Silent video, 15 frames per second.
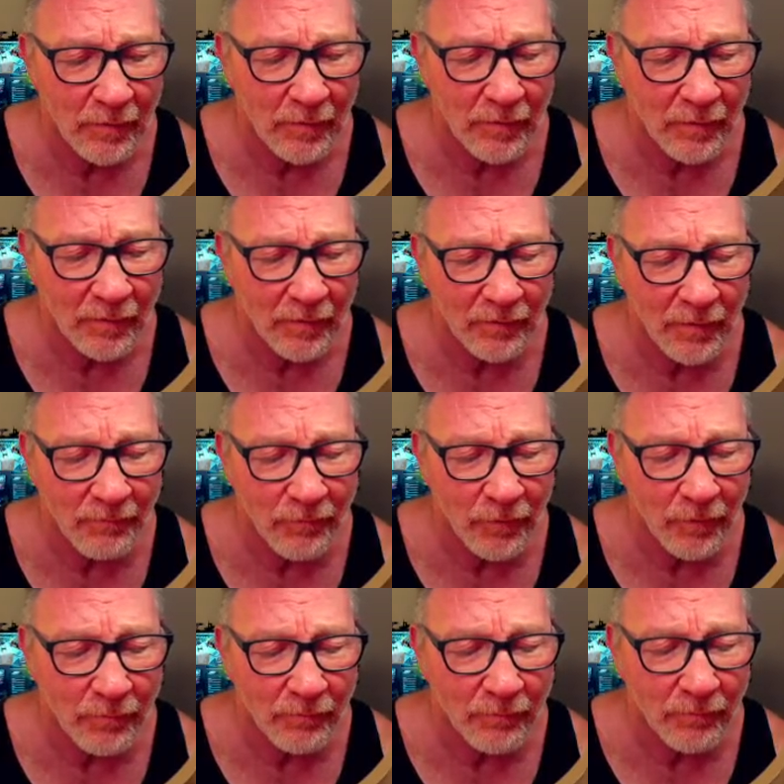Except for
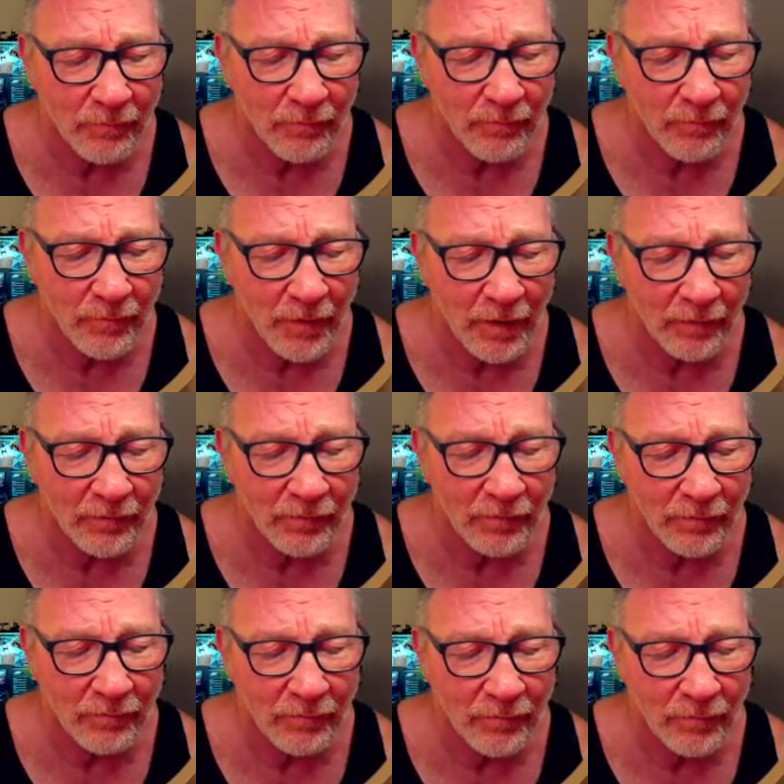us.
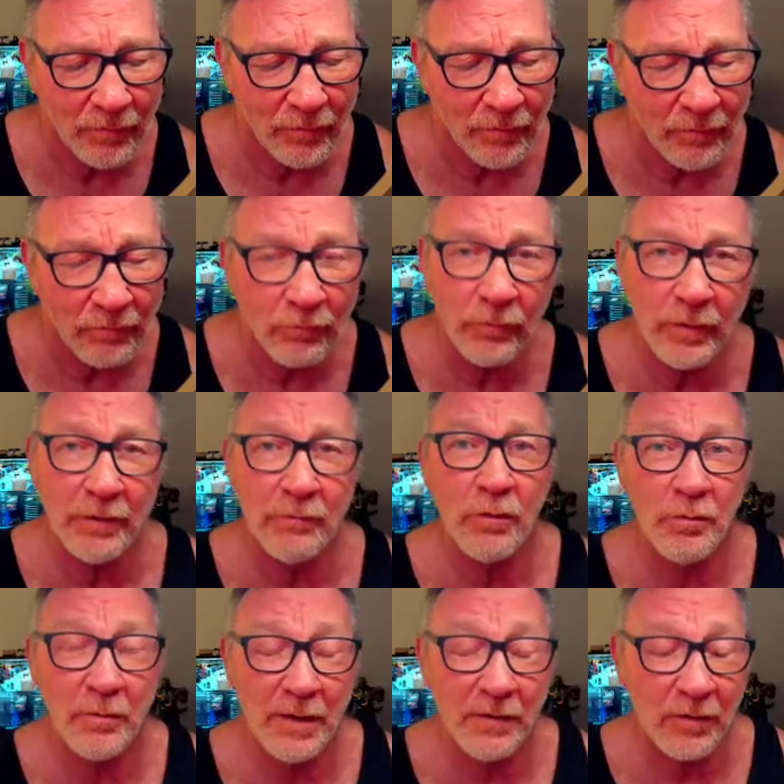We will be
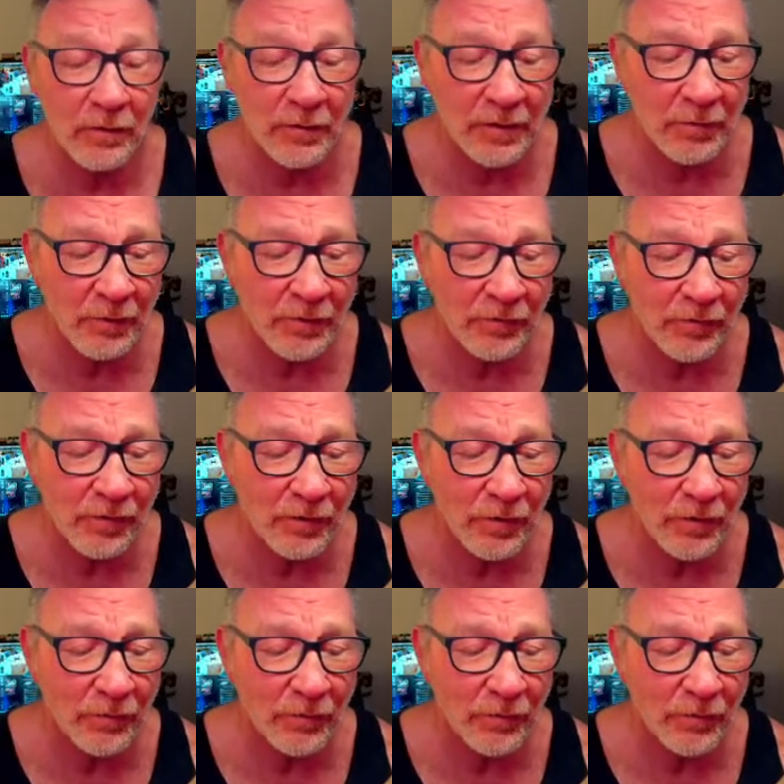the only ones that know.